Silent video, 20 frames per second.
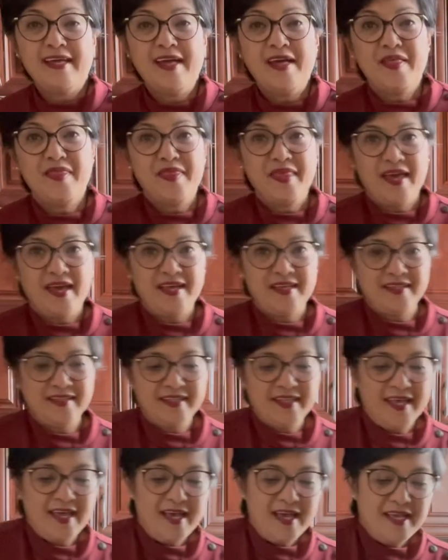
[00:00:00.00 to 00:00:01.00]
then
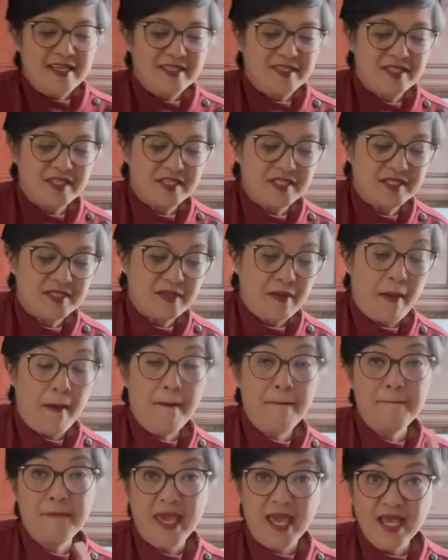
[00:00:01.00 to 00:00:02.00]
just
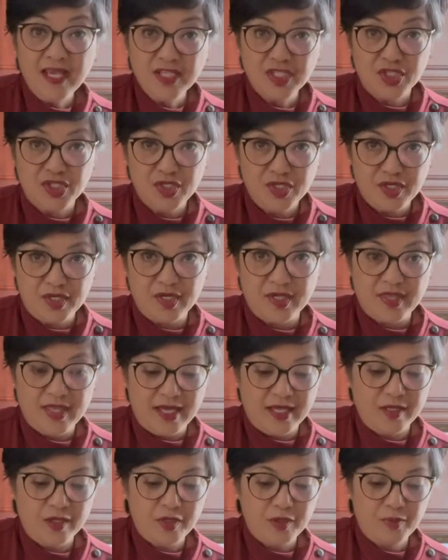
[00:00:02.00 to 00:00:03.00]
make sure
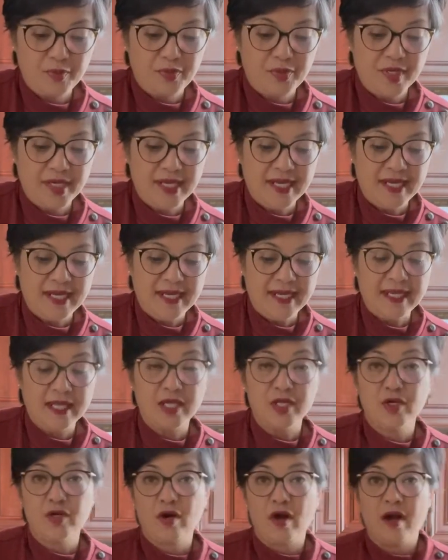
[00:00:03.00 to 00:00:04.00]
that you're preheating
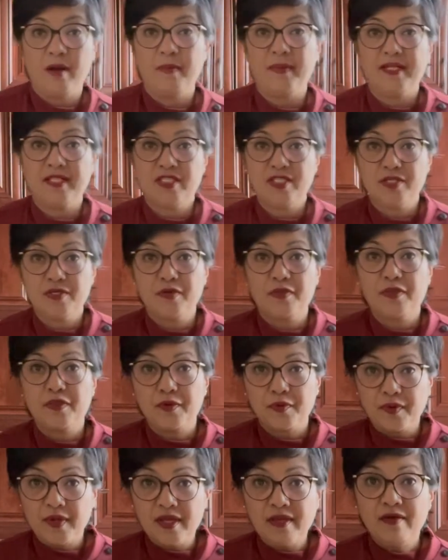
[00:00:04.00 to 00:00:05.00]
your oven to
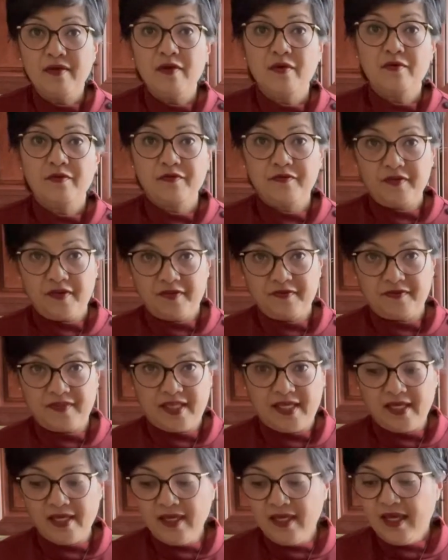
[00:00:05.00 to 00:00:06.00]

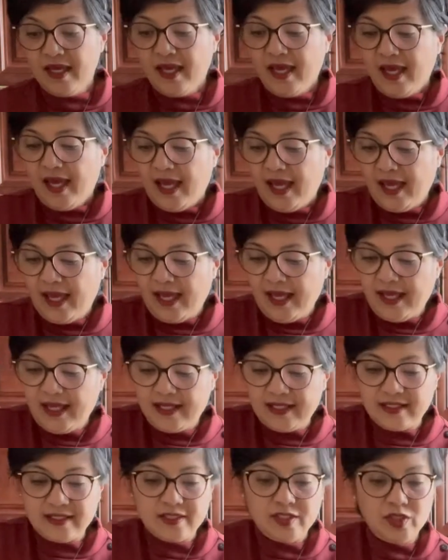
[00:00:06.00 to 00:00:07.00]
350,
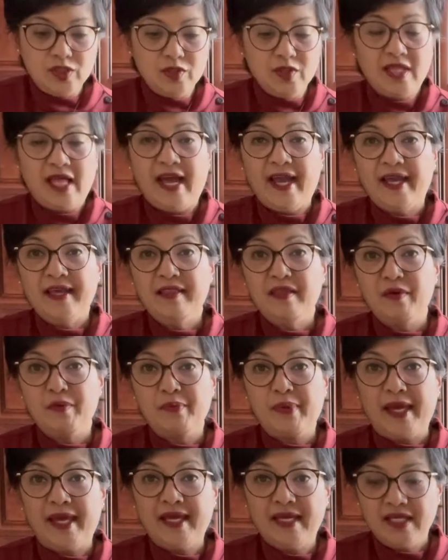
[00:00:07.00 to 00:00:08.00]
and you line a
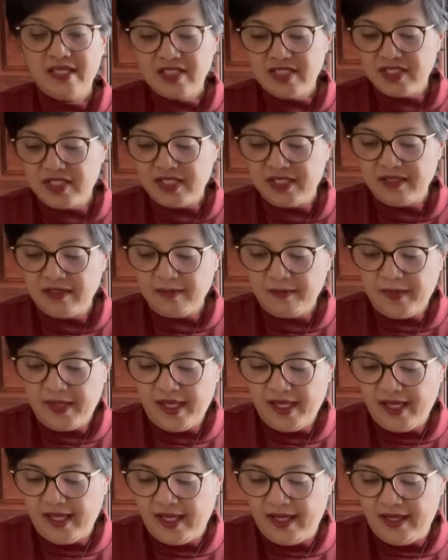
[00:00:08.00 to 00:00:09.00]
baking sheet
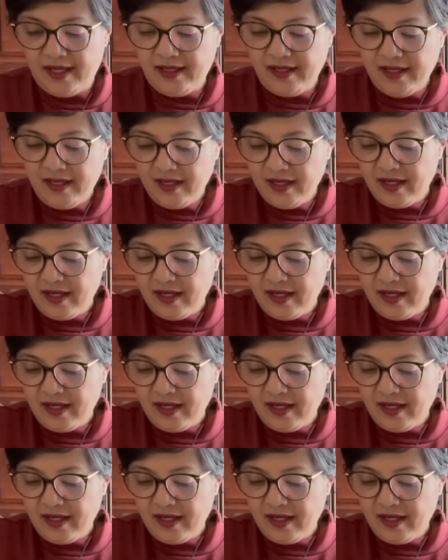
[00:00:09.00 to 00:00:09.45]
pan,